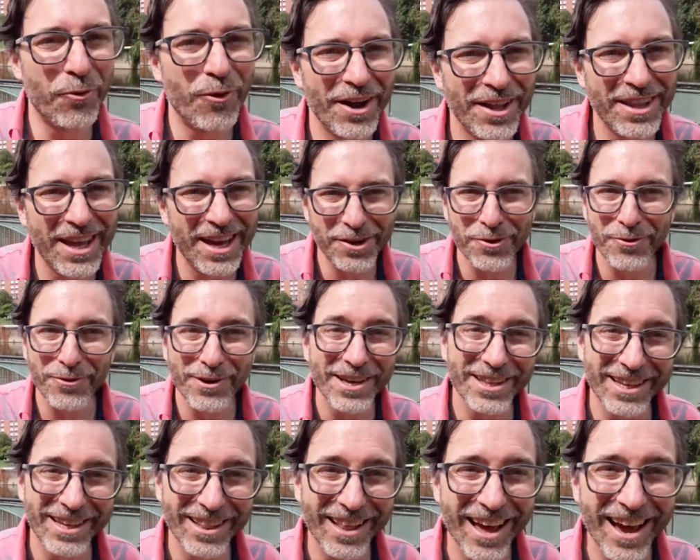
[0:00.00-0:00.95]
one that you
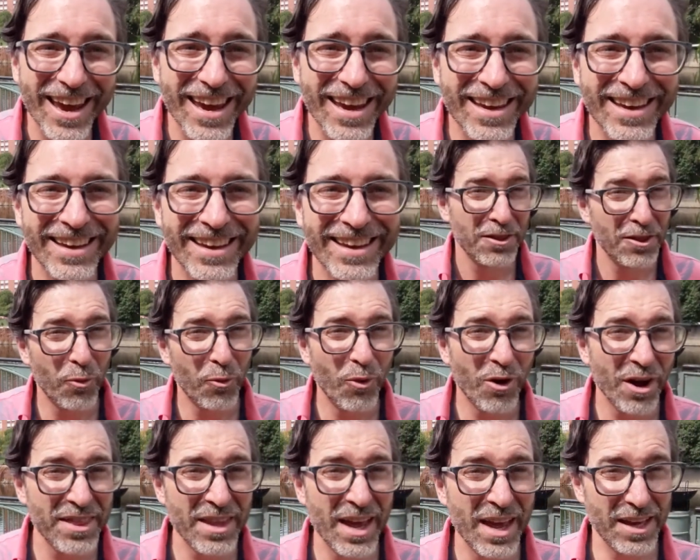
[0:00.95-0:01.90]
really like, the
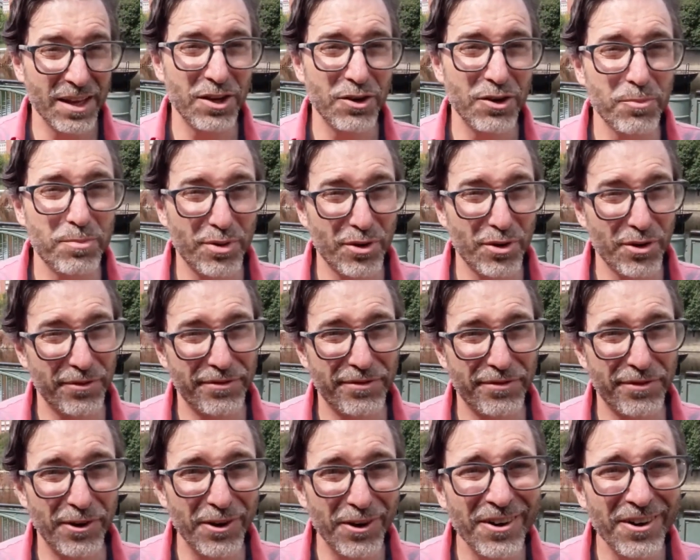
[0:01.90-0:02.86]
one that you
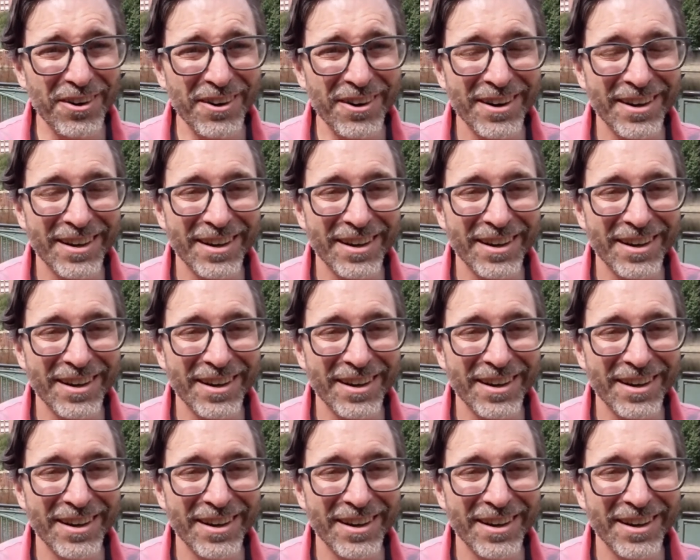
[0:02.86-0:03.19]
prefer,